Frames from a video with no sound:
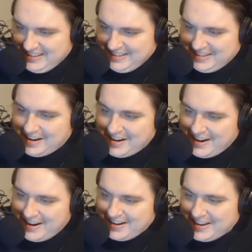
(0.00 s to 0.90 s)
All
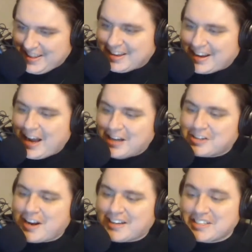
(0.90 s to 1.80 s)
right, the
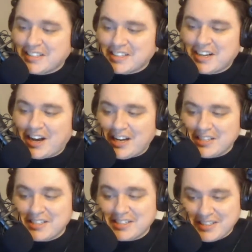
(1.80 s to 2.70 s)
contract is set to
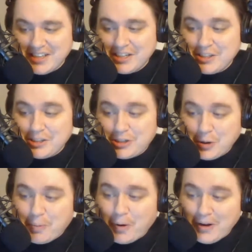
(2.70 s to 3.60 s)
cost
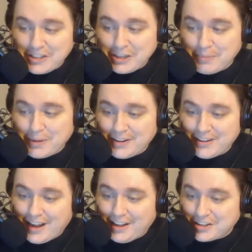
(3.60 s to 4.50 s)
$2.2 million
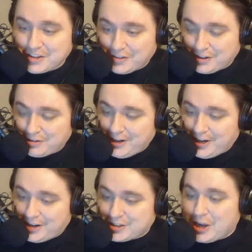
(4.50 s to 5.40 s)
over 3
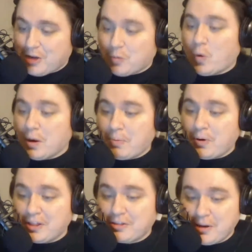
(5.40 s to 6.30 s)
years,
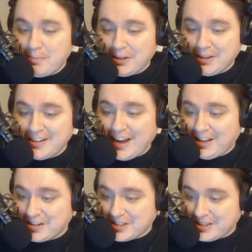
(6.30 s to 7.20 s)
$1.3 million
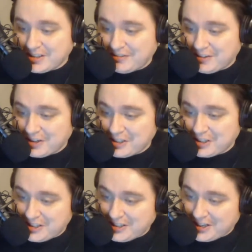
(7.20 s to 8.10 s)
in the first
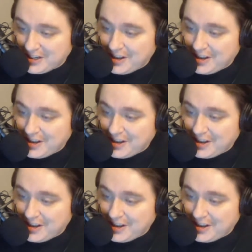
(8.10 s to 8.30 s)
year,